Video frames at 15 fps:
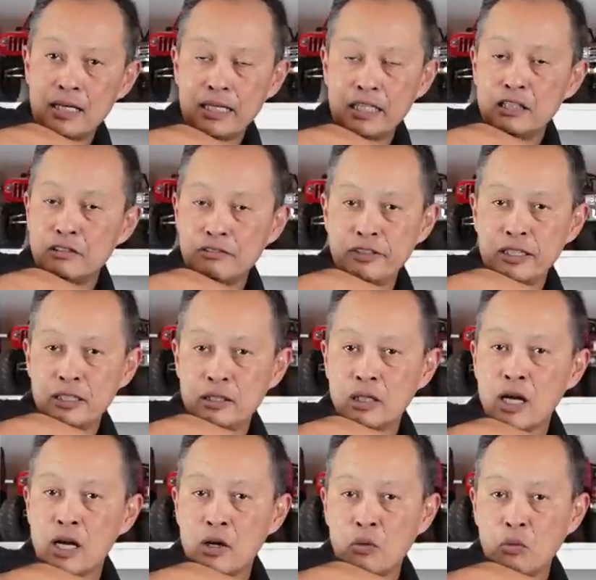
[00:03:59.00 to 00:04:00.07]
interfere
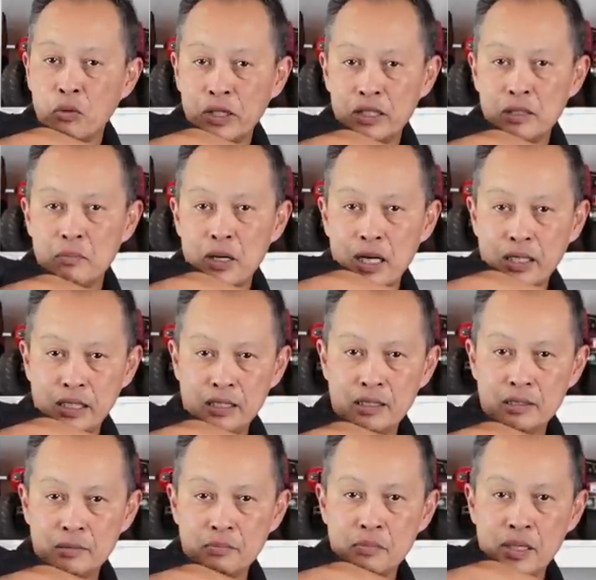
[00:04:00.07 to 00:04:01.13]
with the body.
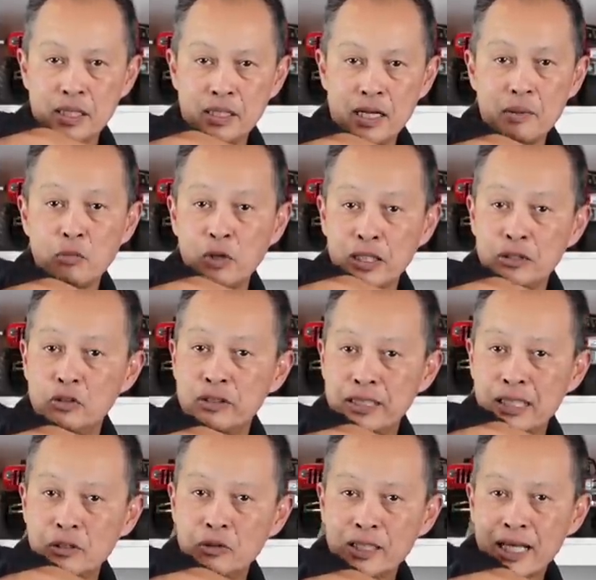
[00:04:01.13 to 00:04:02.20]
But I'm willing to
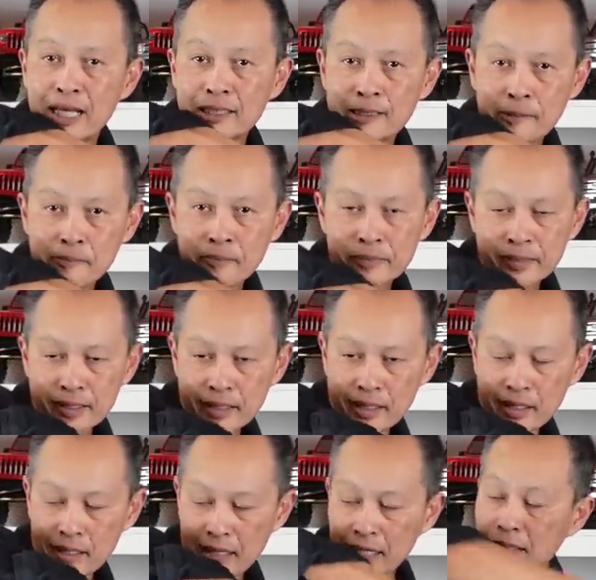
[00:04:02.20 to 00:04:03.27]
deal with that.
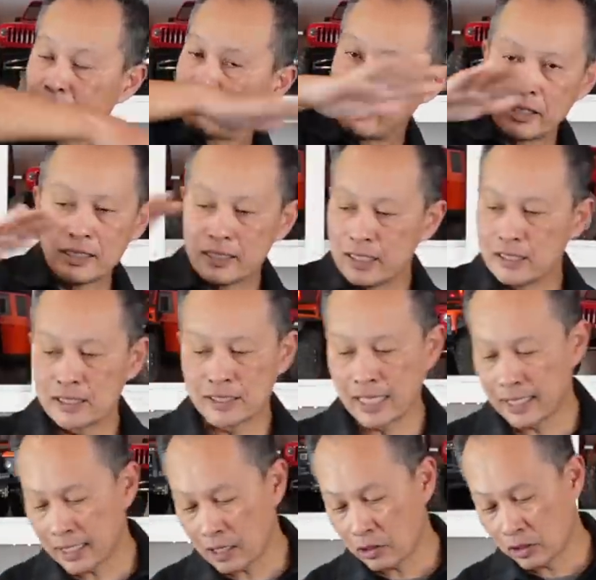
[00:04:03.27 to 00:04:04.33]
At the very least,
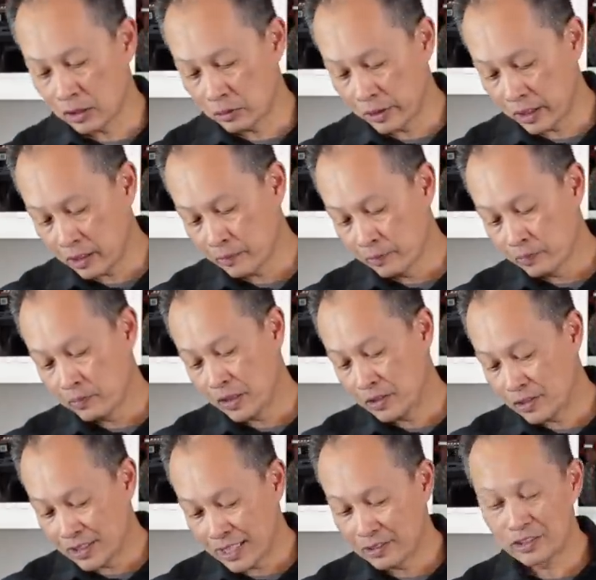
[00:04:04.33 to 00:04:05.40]
take it out on the rear,
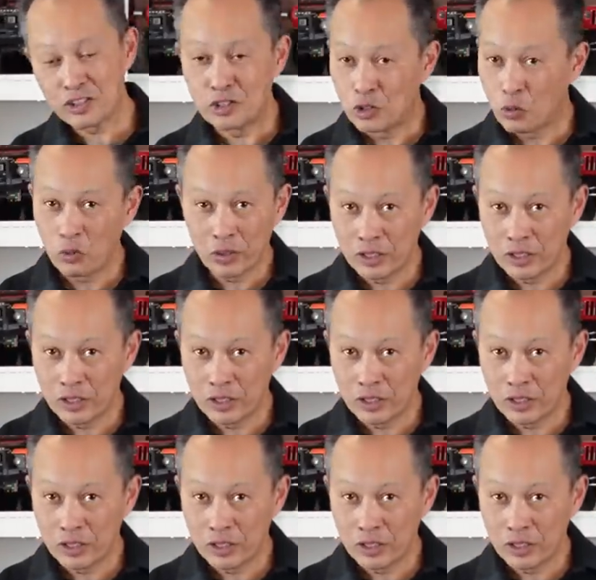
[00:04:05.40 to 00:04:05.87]
because there is no